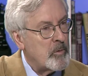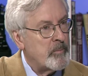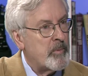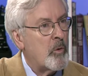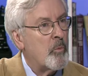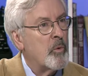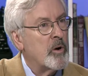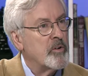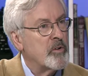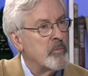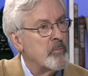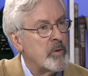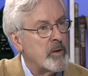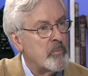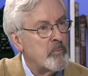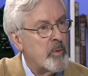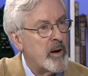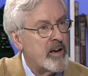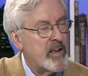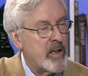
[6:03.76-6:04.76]
about what you
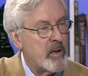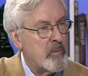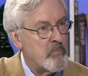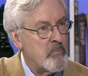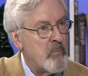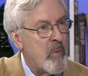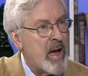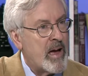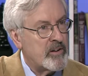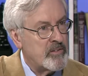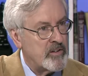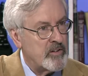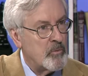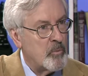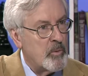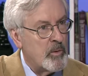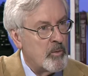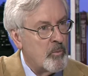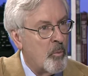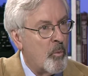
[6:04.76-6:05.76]
mean by a magnet.
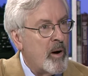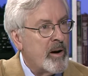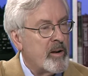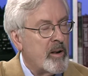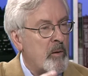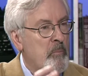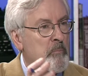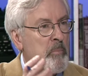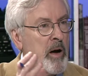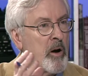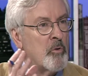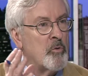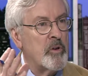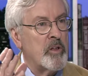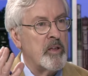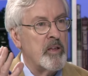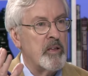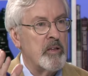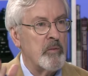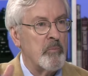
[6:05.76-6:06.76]
What about
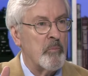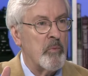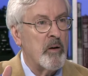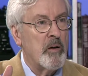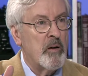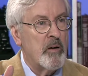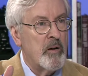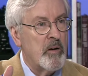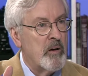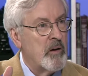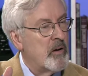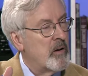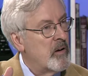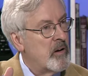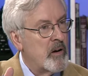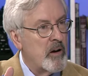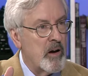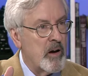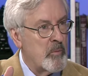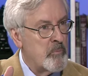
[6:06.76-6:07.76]
him
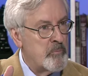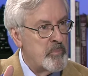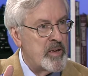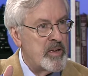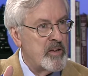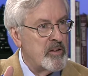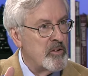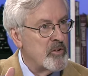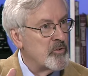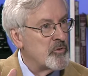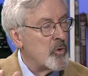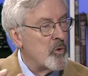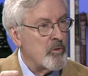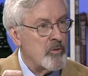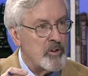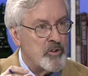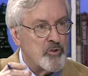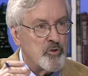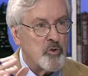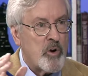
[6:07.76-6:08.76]
appealed
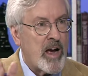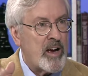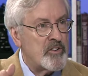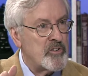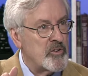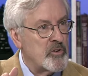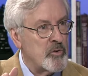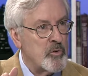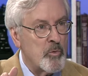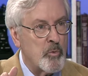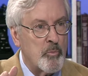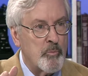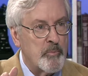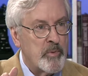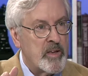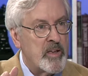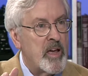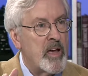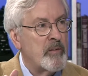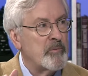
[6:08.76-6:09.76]
or attracted or
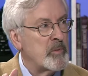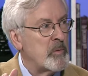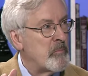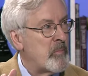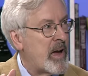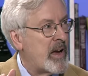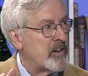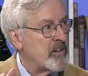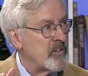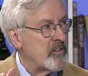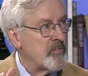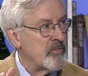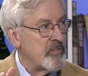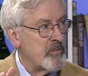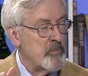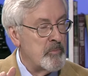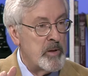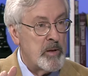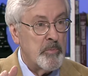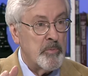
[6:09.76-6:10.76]
became the magnet
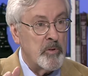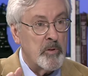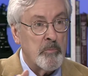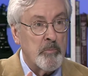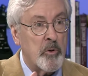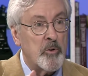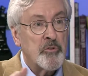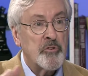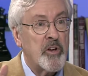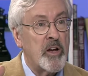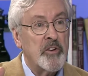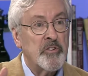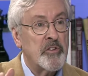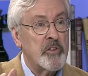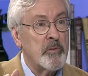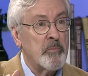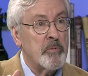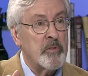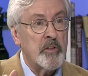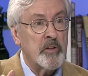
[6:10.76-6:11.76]
for people on both sides
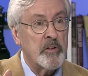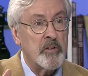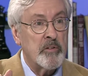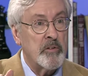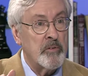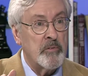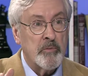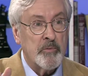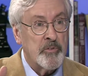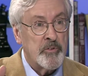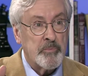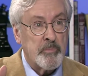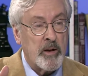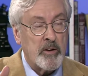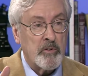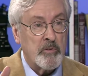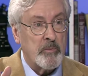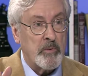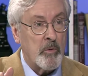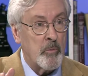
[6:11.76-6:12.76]
of the political
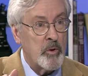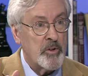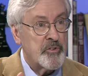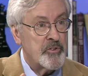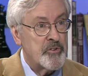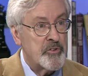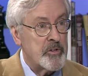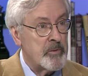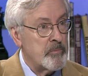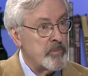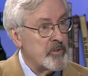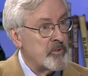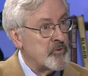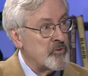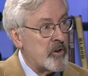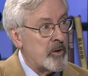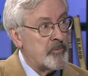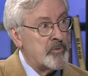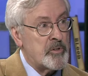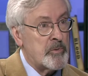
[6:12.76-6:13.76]
spectrum? It wasn't simply
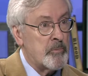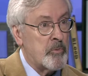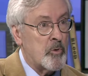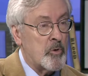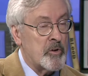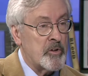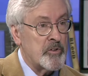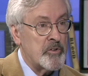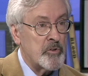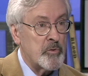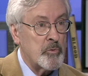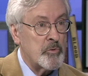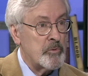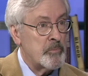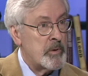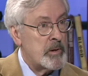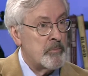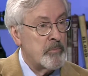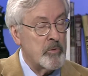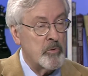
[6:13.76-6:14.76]
Trump supporters, it was
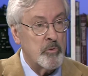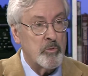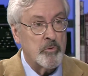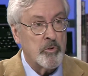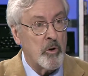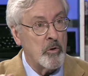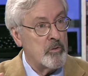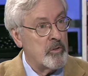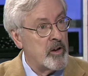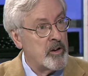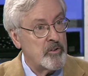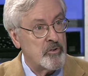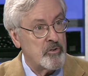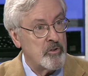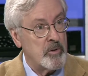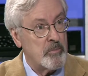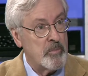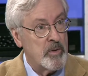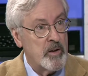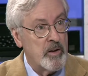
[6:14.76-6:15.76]
people who don't like
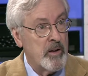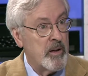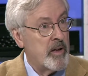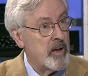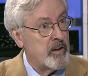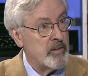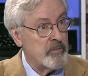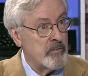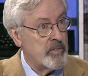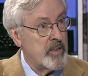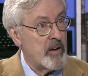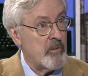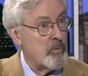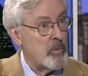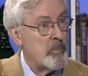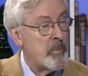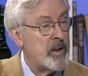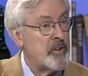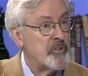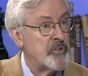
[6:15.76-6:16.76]
Trump. And that
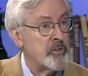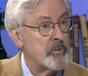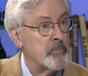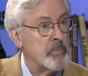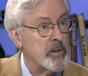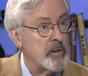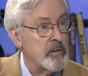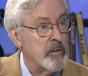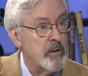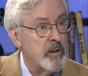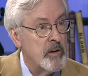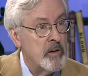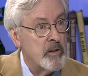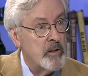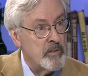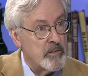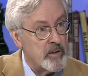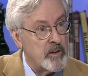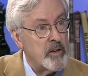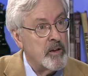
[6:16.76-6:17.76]
remains to be
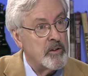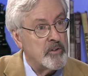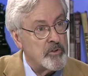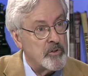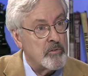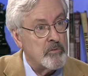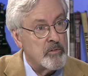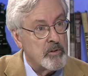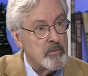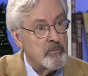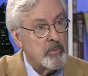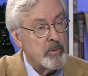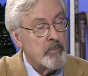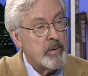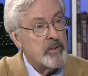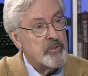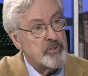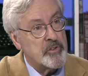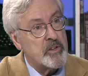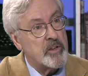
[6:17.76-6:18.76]
the case, or it
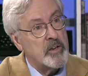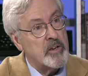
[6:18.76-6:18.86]
remains the